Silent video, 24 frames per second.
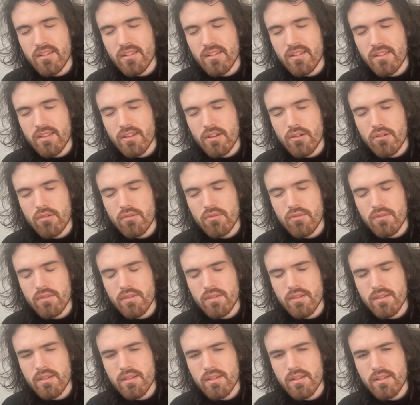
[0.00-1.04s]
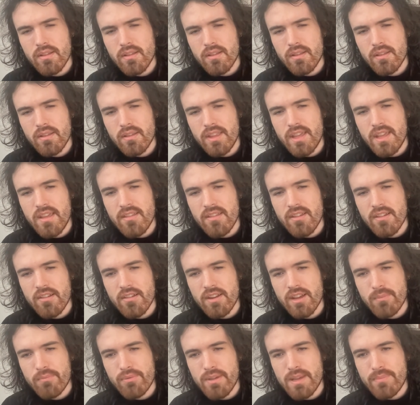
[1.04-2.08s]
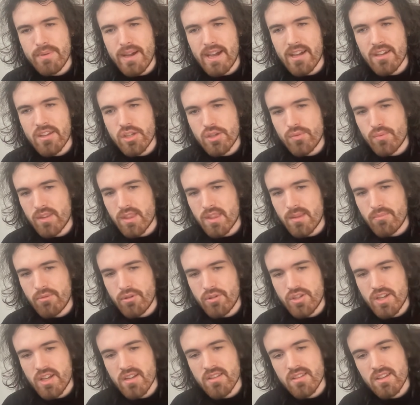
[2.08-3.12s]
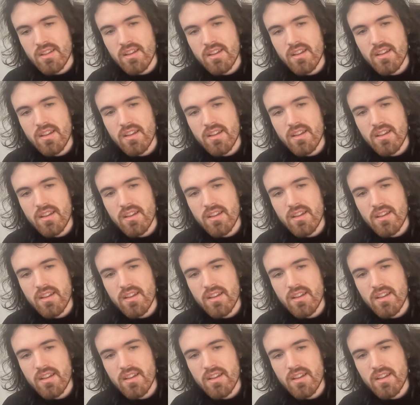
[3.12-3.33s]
So these are like prepackaged with the project